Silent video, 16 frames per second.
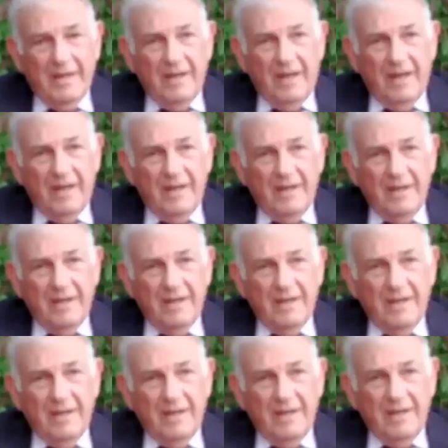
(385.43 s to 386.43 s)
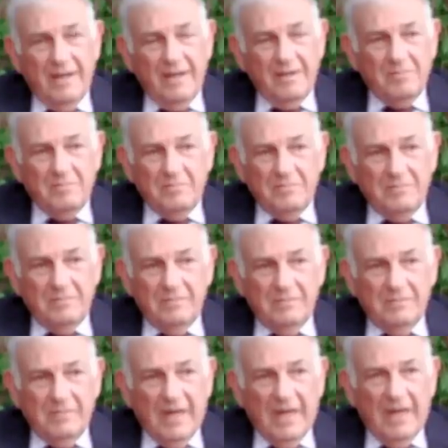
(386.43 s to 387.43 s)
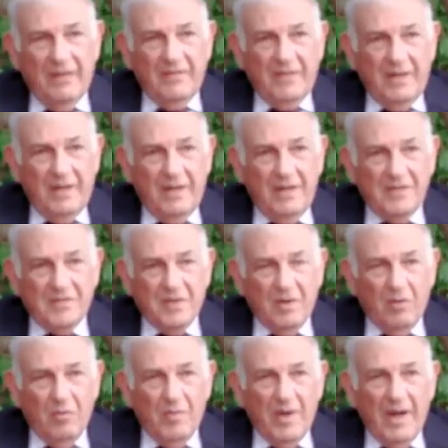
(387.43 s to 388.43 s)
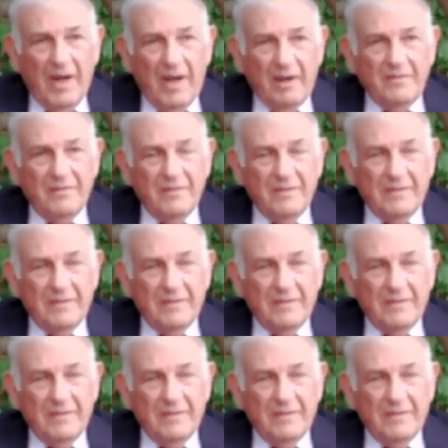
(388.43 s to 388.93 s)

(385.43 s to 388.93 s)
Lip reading: I lived in Israel all my life.